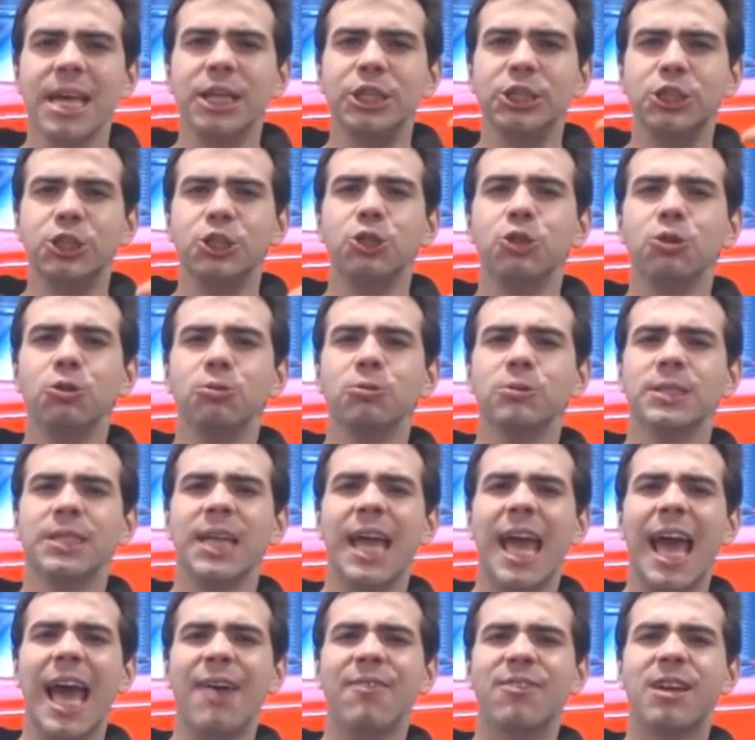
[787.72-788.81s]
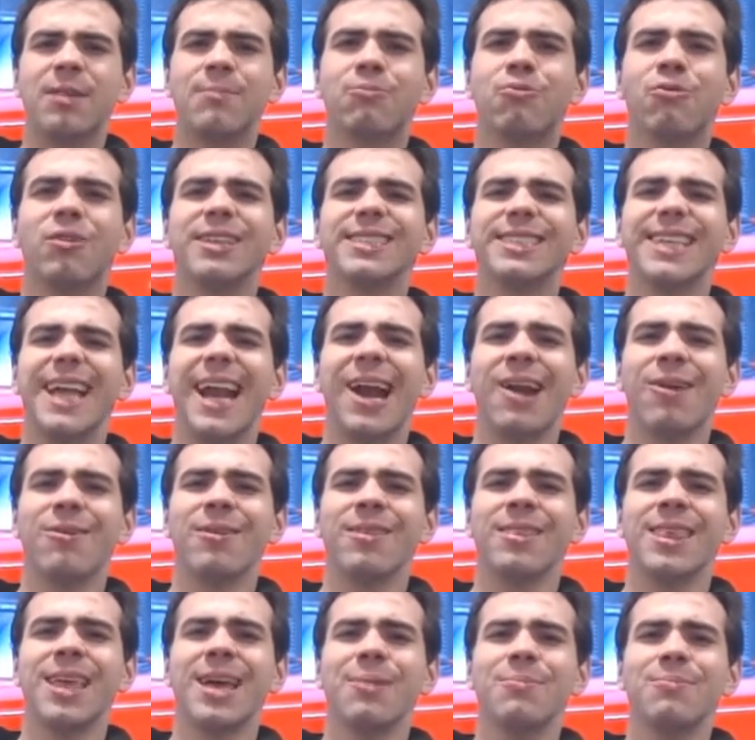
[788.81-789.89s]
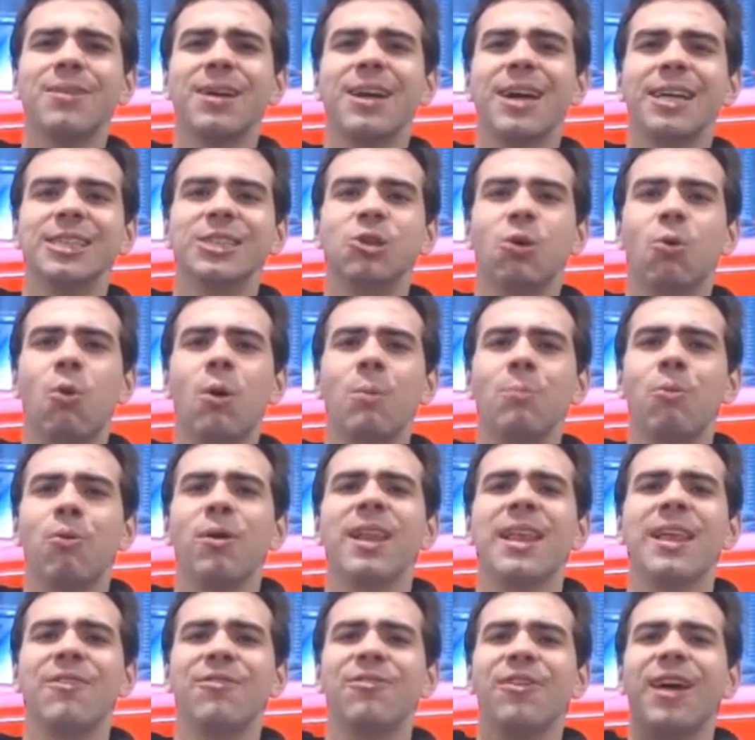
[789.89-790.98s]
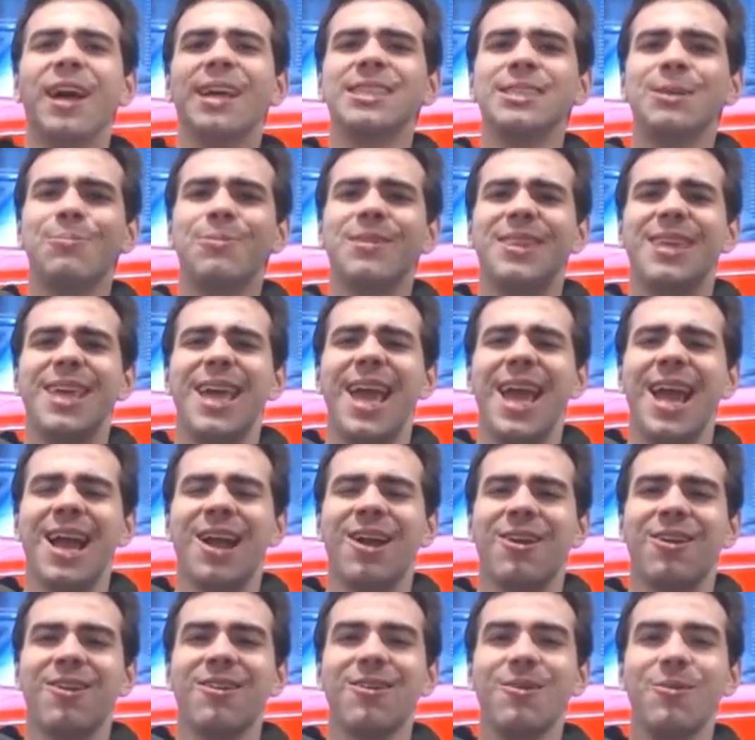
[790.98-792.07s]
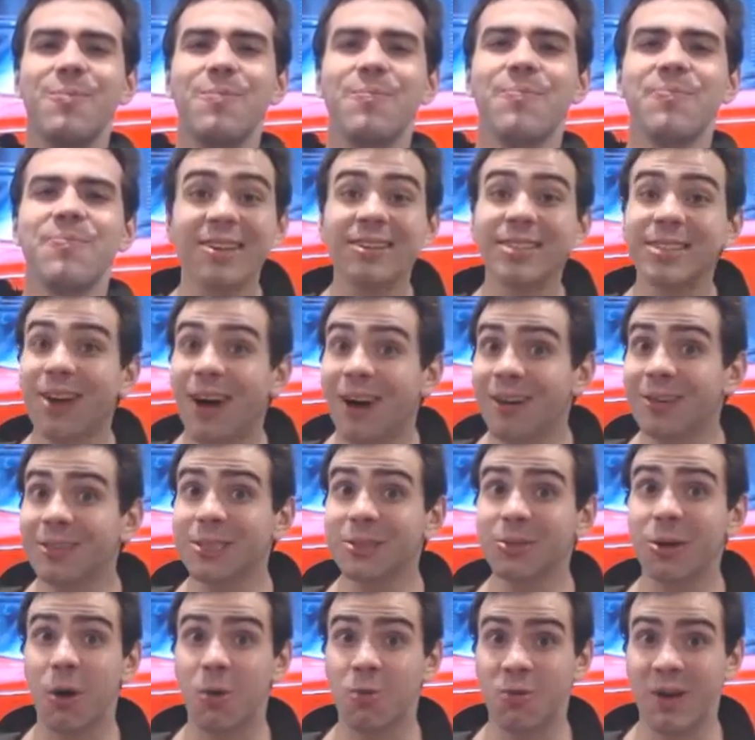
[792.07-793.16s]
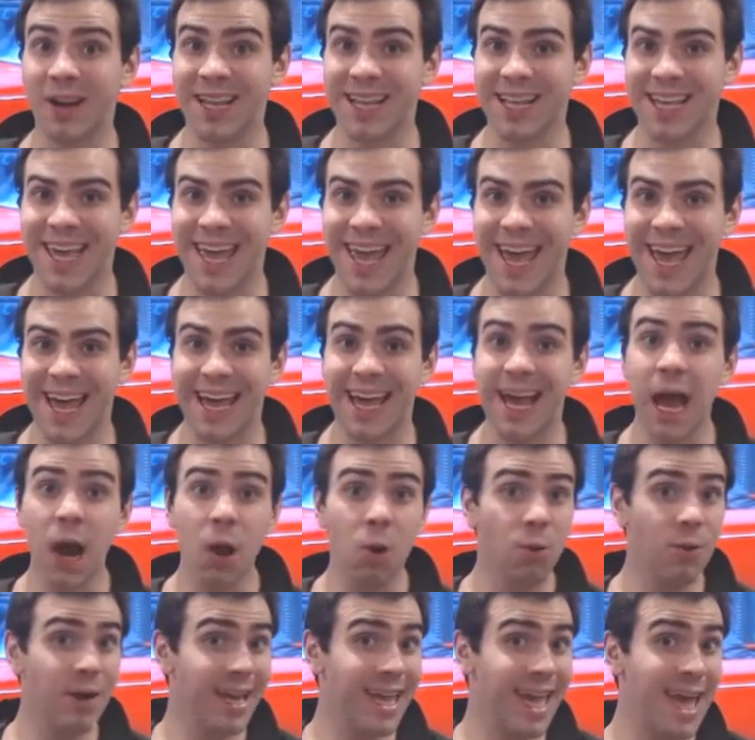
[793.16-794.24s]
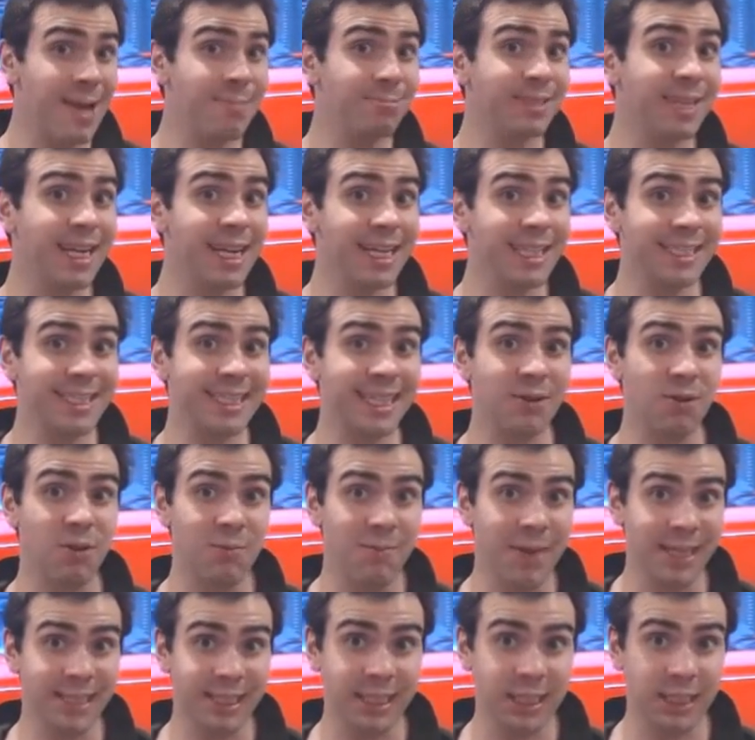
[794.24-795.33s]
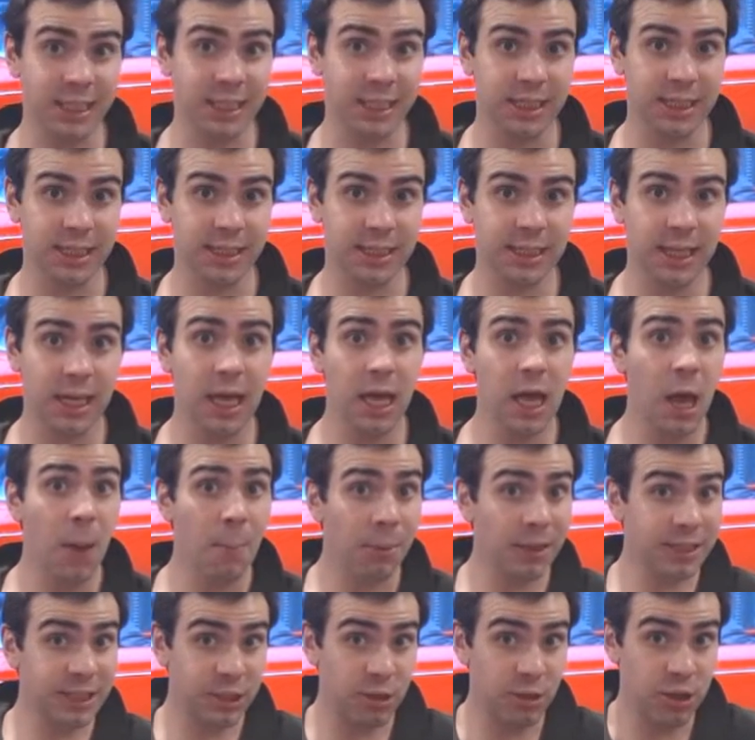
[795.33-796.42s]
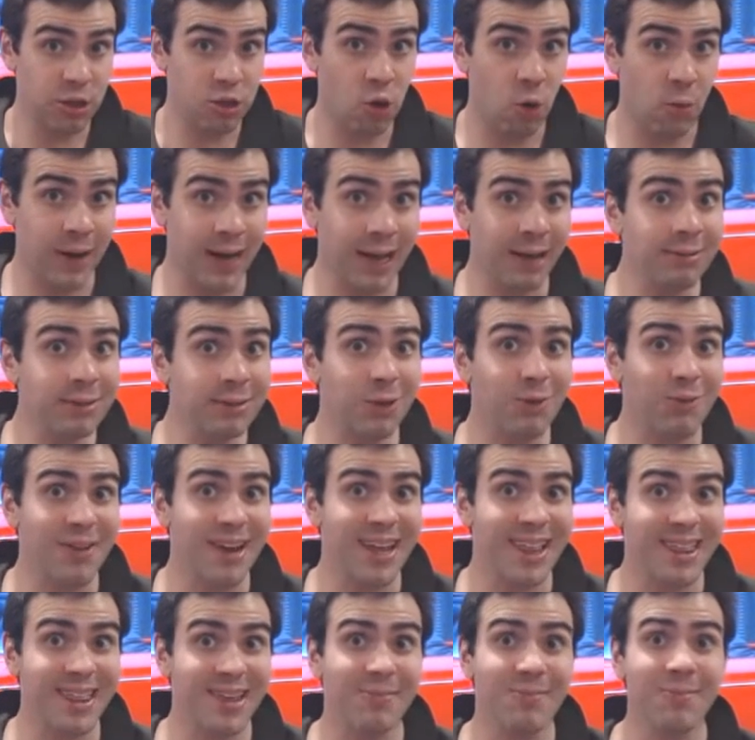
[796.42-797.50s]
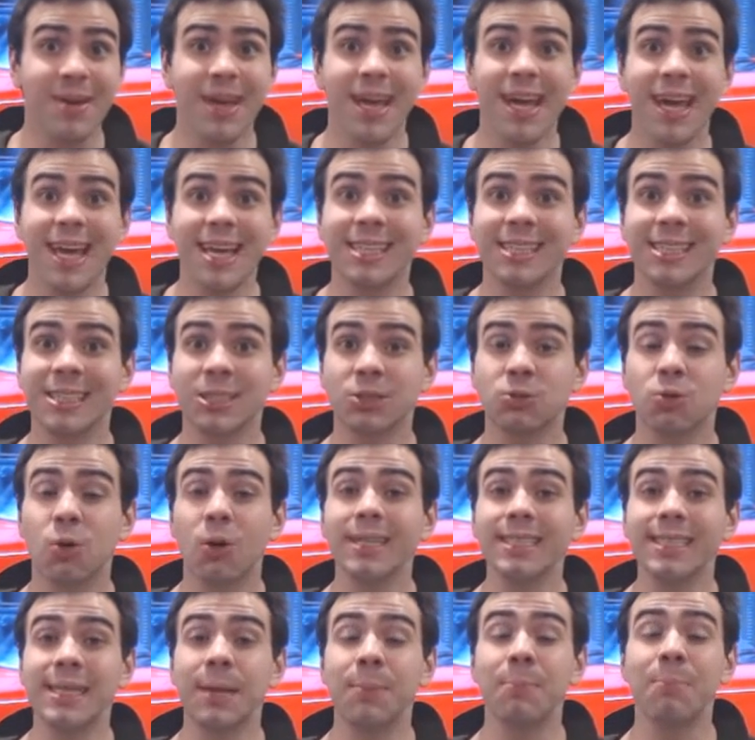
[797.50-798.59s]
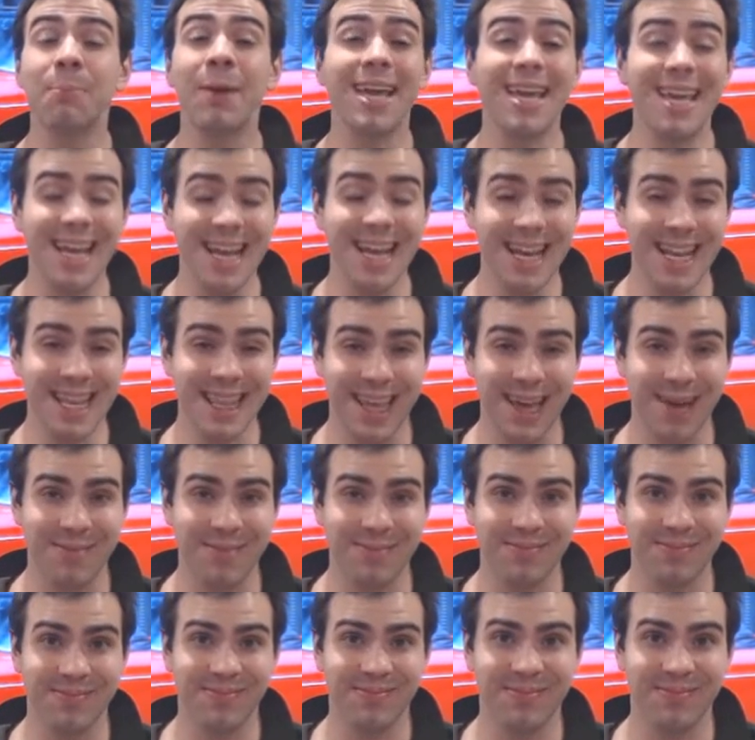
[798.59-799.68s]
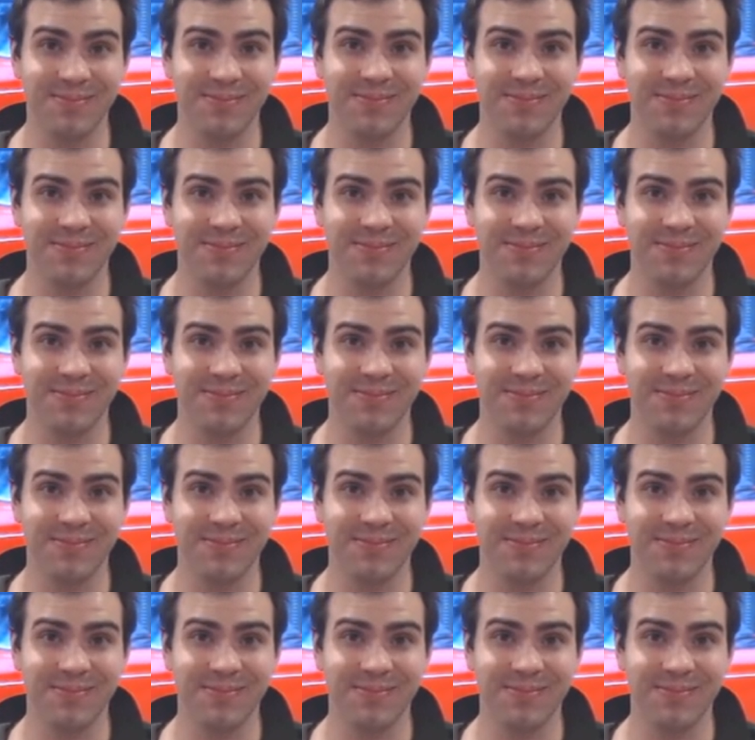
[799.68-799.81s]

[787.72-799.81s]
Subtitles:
His shoes have compressed air in them, so at one point he flies up in the air. There's also a running gag where he keeps getting secret messages, but so that no one else will read them, he destroys them by eating them.